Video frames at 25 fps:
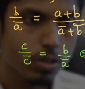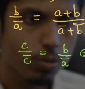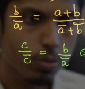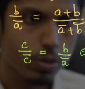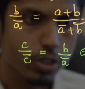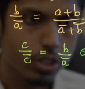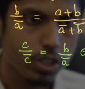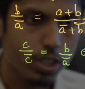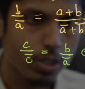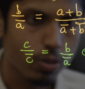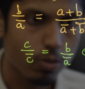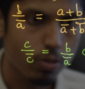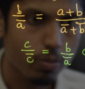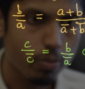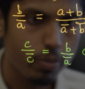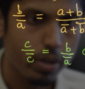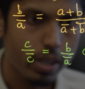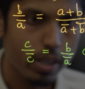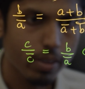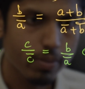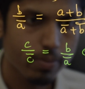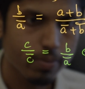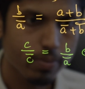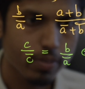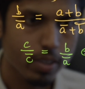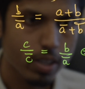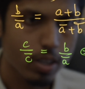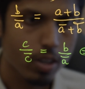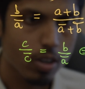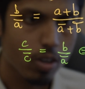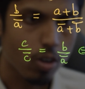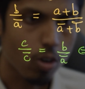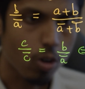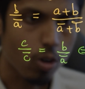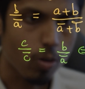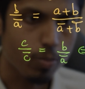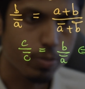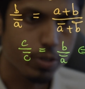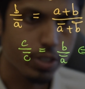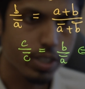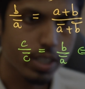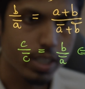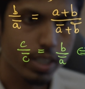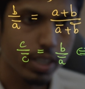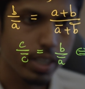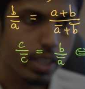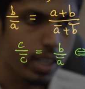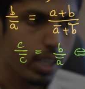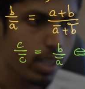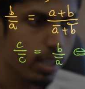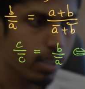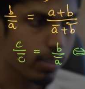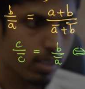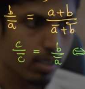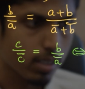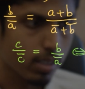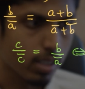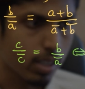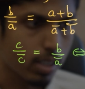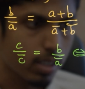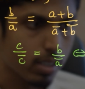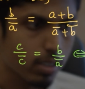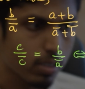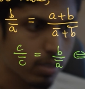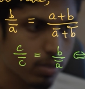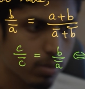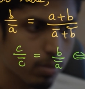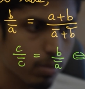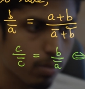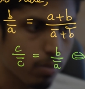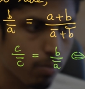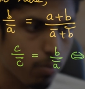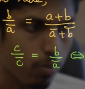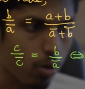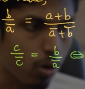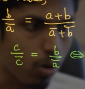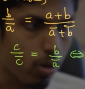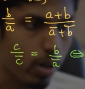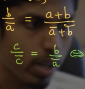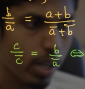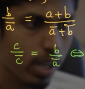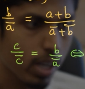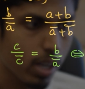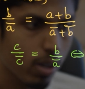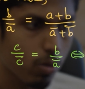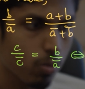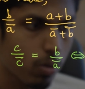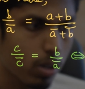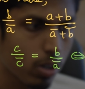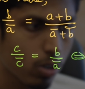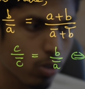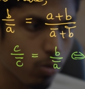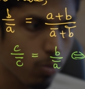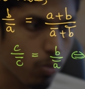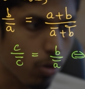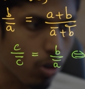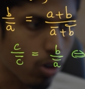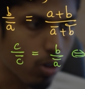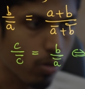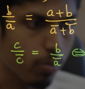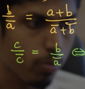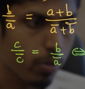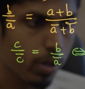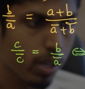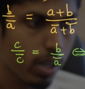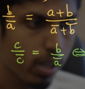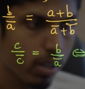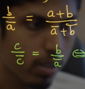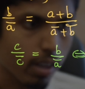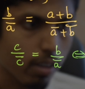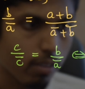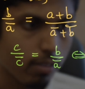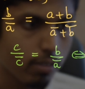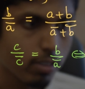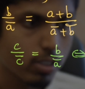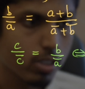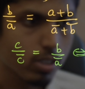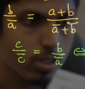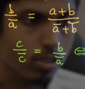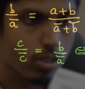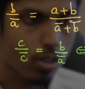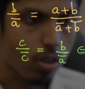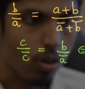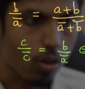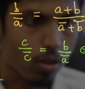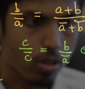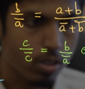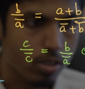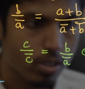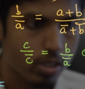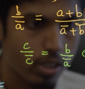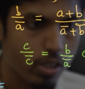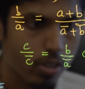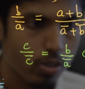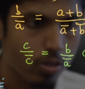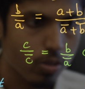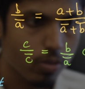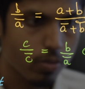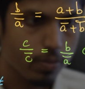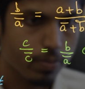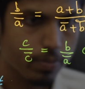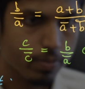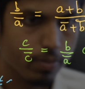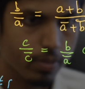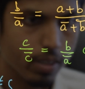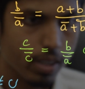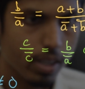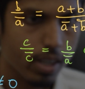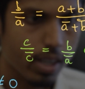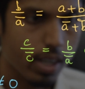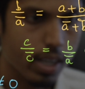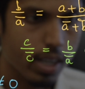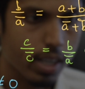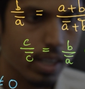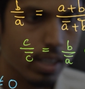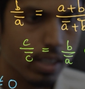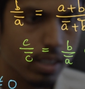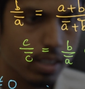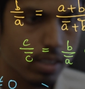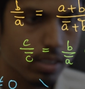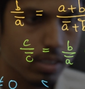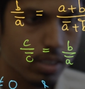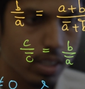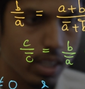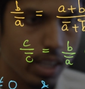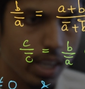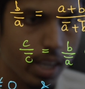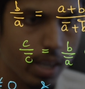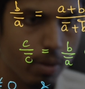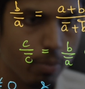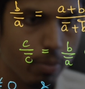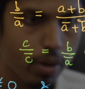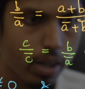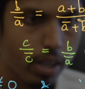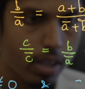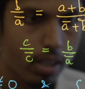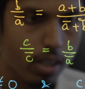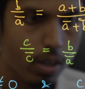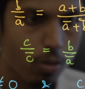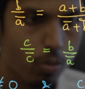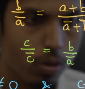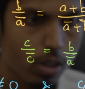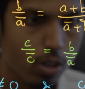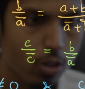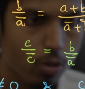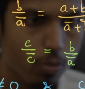question would be option D, that is mod A equal to mod B, which is non-zero, and C A bar equal